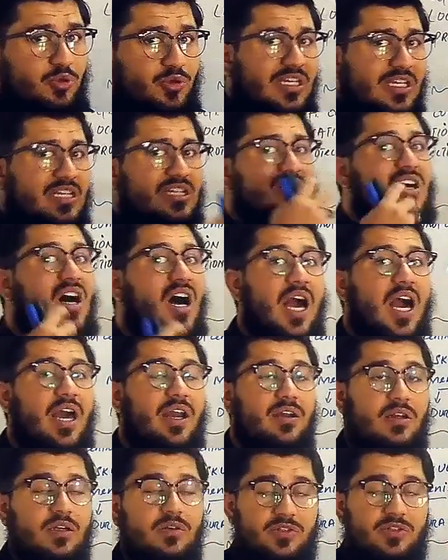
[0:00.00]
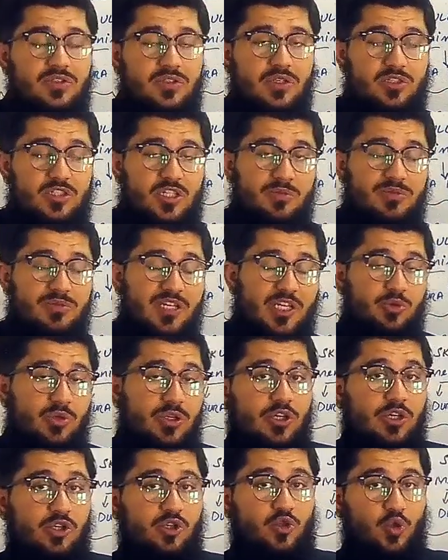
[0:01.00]
entire nervous system is
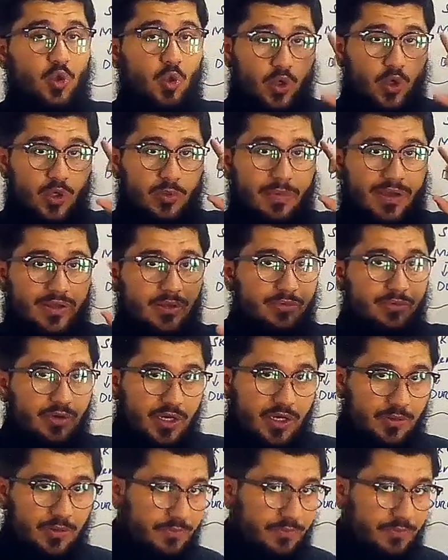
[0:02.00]
actually controlled by the brain.